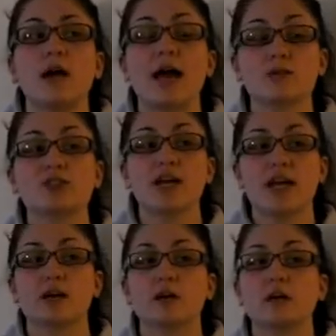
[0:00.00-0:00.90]
algae
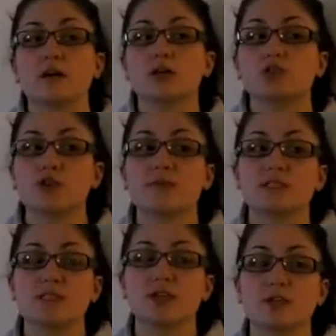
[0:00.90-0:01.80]
air treatment
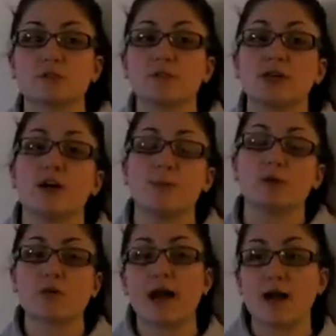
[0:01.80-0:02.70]
centers put up
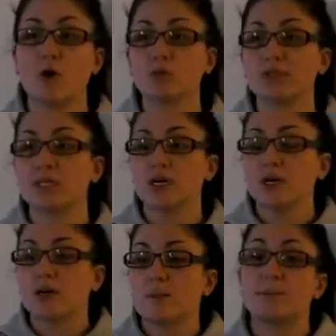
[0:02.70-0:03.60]
around
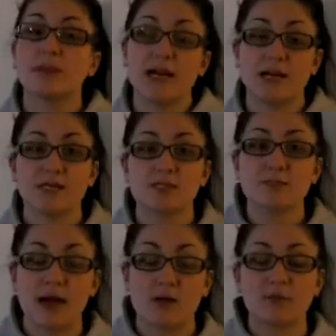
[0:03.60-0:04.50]
plants,
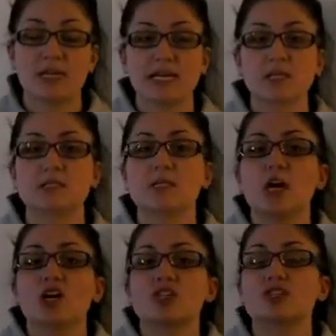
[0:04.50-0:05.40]
power plants,
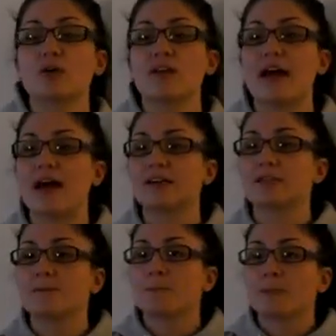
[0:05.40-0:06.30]
so that
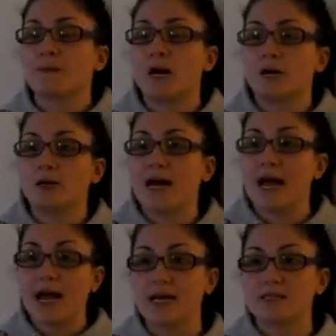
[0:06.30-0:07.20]

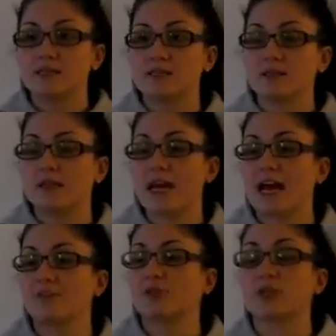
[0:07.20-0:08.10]
as they
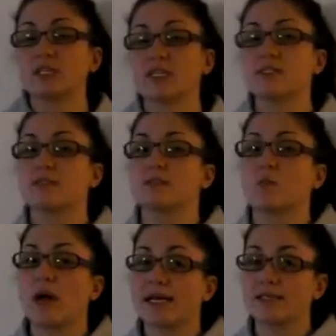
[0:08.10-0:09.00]
have to release
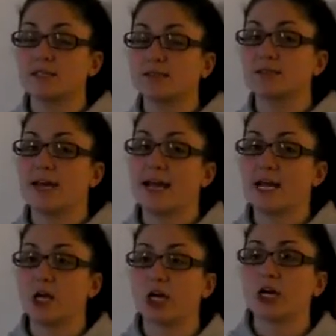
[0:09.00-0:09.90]
waste into the
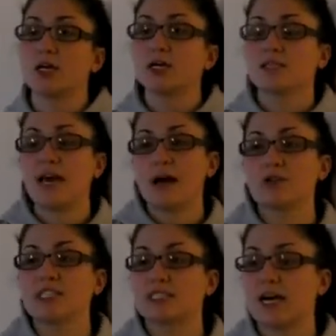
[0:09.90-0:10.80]
air, the
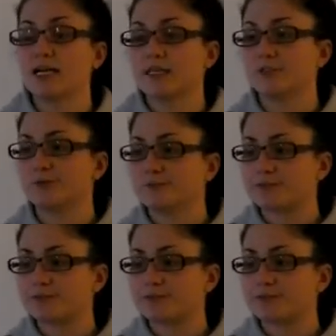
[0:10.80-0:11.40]
algae is kind of